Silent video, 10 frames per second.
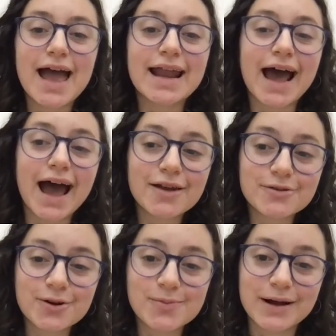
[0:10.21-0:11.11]
and I
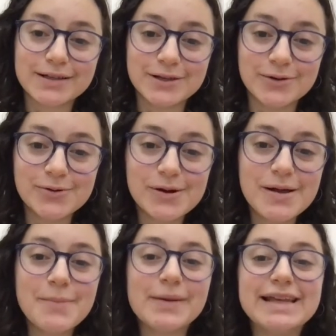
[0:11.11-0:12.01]
don't know about you,
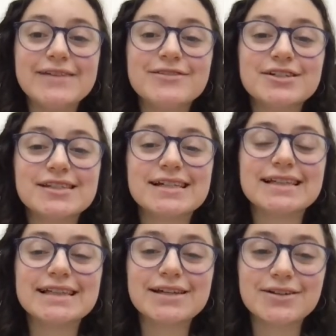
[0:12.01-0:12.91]
but even just a
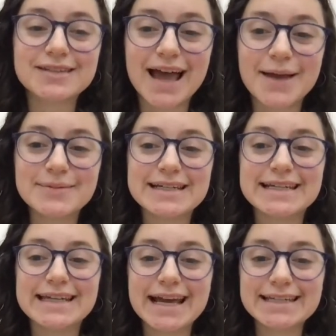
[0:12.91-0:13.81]
little time to
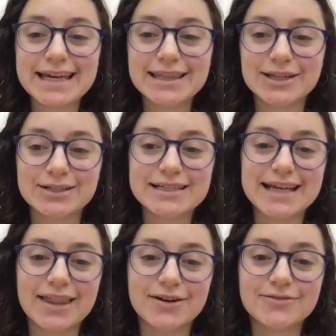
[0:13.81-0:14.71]
connect and learn
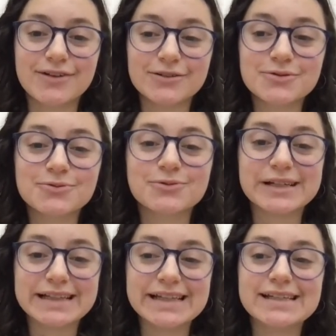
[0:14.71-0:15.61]
together felt
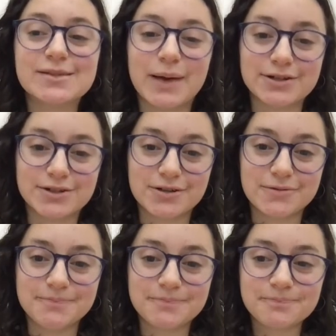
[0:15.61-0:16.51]
really
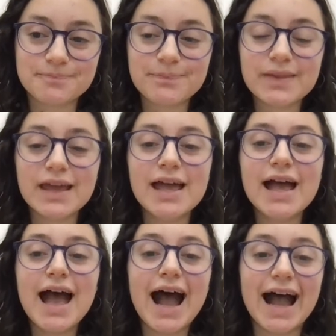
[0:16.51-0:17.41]
special.
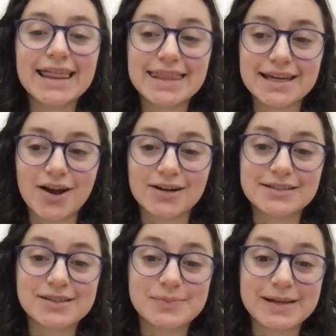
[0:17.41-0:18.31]
I think our
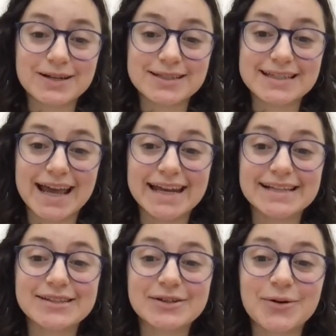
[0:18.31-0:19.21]
speaker tonight
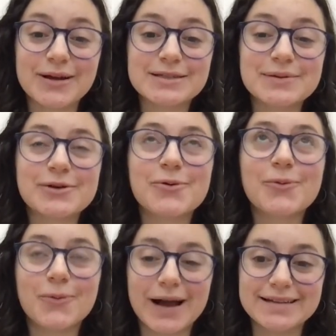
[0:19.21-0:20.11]
is going to be
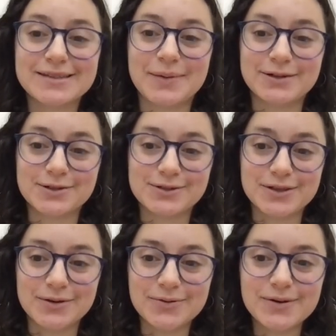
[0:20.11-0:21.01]
quite special
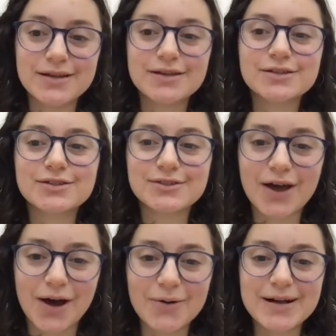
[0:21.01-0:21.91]
too.
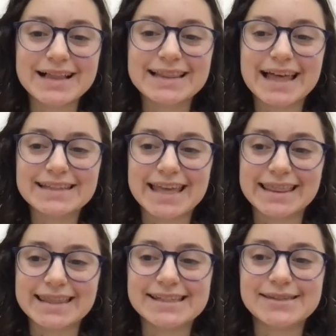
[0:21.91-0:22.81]
So let's
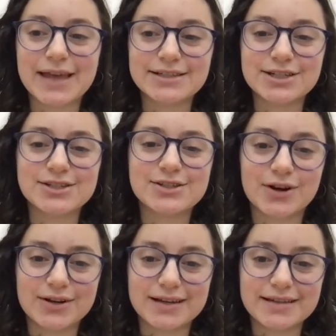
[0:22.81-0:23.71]
get this session
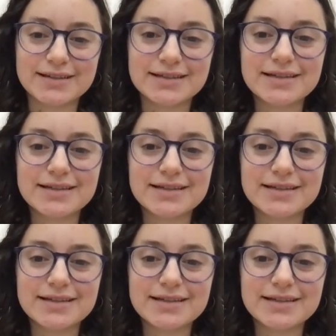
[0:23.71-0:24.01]
started.